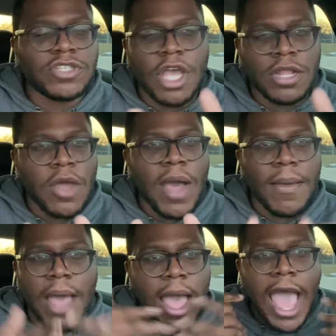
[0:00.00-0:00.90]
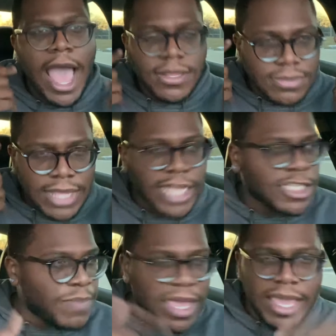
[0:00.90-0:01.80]
Y'all know I
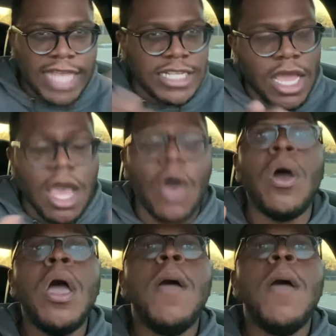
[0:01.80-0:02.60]
speak as I go.